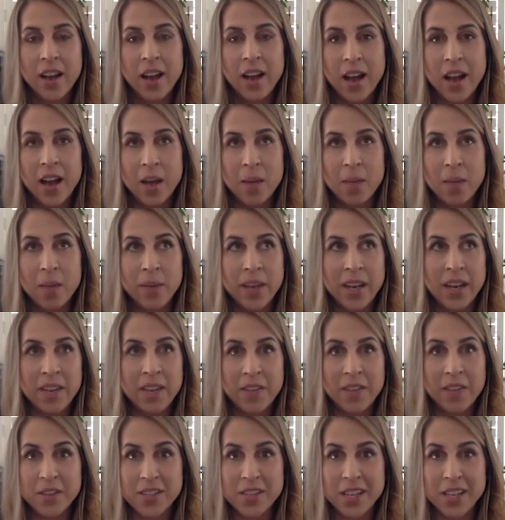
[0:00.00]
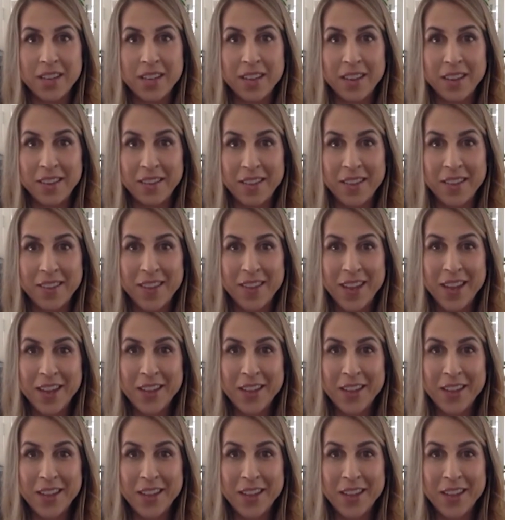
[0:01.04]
And if there's anything that they